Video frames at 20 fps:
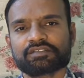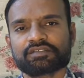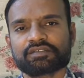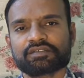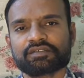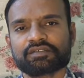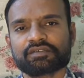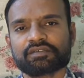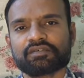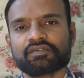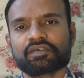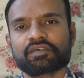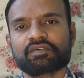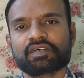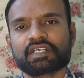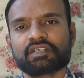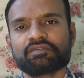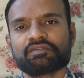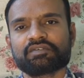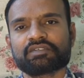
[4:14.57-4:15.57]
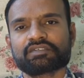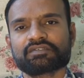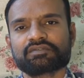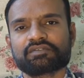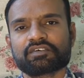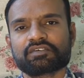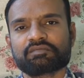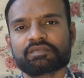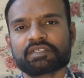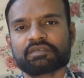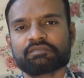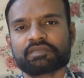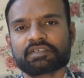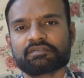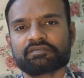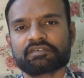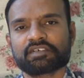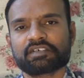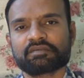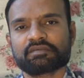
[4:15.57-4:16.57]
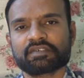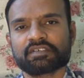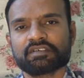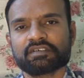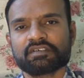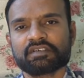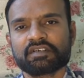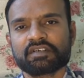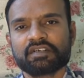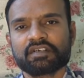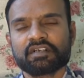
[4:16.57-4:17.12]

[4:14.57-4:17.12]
So lower value is not be preferable.